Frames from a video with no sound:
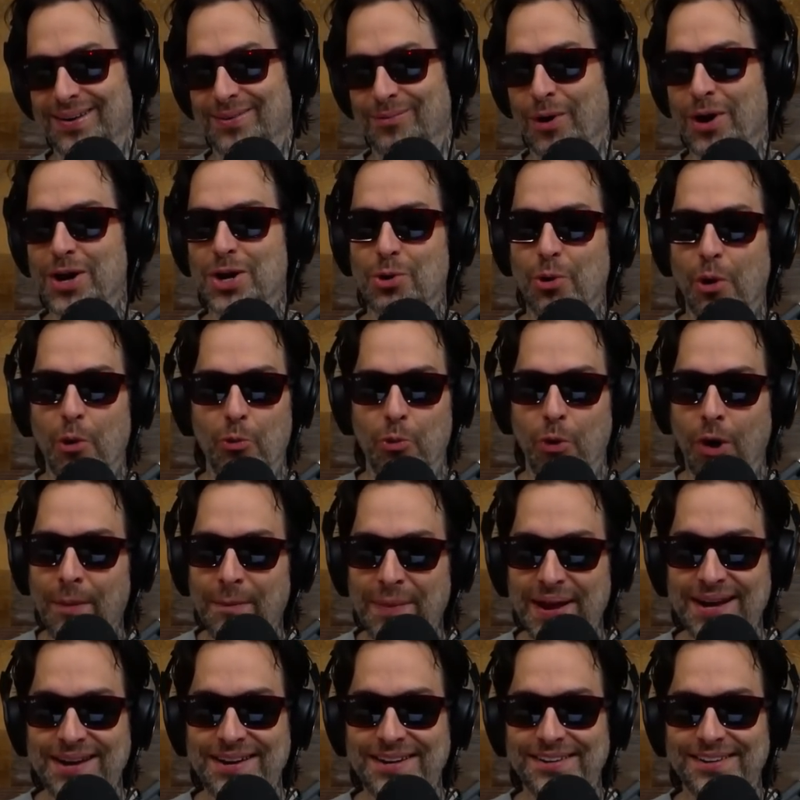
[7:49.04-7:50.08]
what are you a
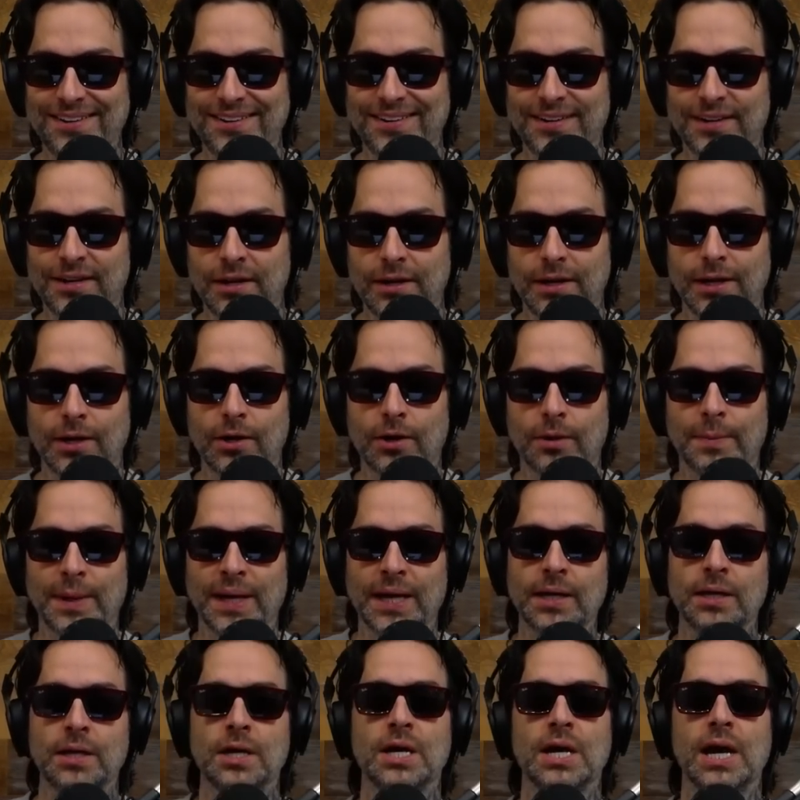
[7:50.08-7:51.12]
woman? You know what I
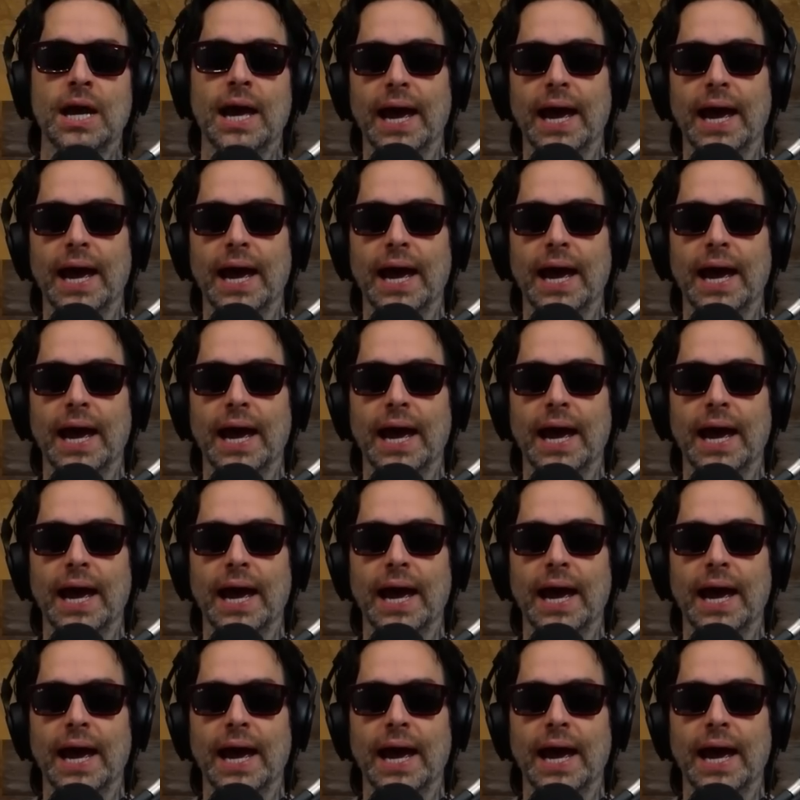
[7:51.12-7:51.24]
mean?